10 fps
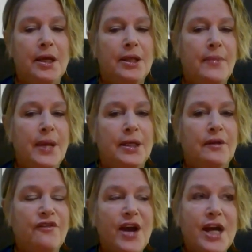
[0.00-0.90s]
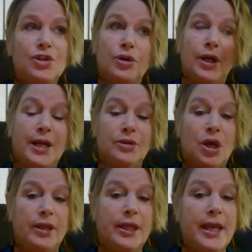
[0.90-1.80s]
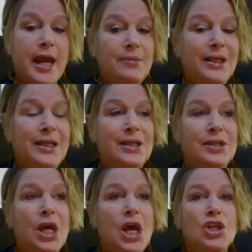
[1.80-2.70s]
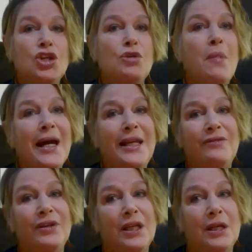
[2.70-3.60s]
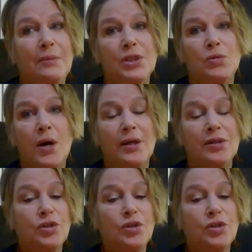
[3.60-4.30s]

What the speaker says: on the manufacturer and how tall the cabinet is, you might even get them as wide as